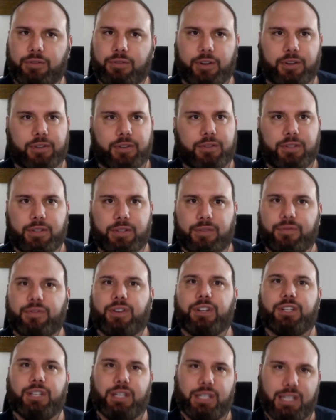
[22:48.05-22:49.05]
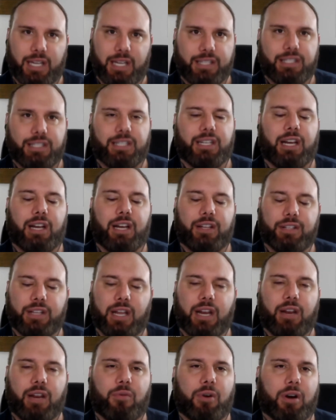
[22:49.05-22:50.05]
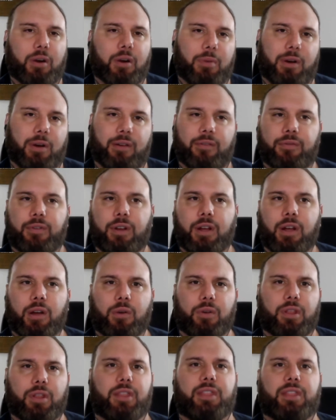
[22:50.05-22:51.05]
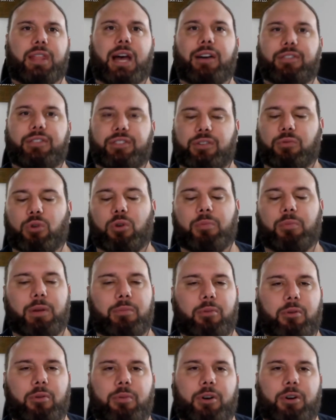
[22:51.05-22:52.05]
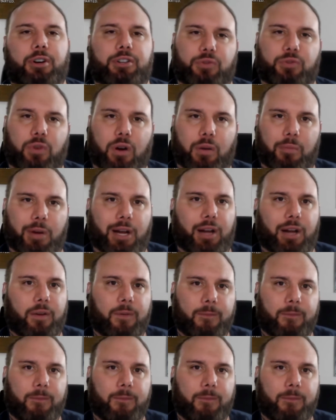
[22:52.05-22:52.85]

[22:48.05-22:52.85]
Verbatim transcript: there's sufficient density anywhere above with a thousand or more people per square mile.